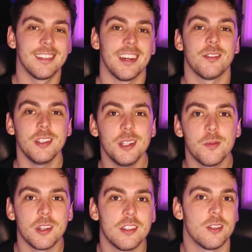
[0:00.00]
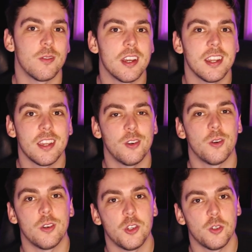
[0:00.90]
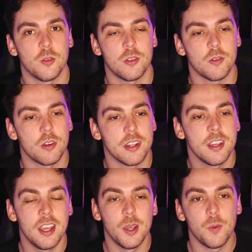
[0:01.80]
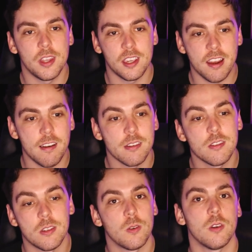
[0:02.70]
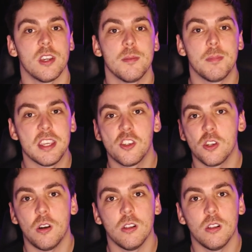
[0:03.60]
I really wanted to write a horror short story where the characters are on a beach